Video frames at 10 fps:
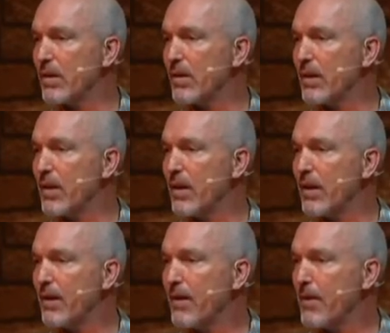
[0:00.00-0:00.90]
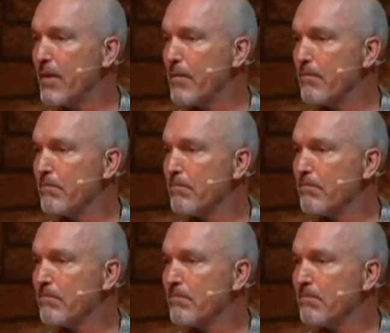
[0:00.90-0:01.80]

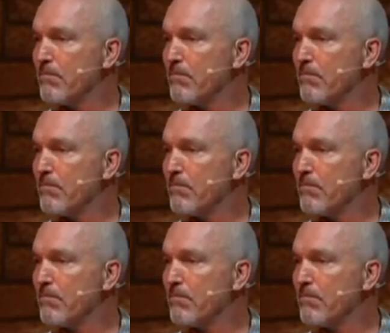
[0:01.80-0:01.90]
(no one is talking)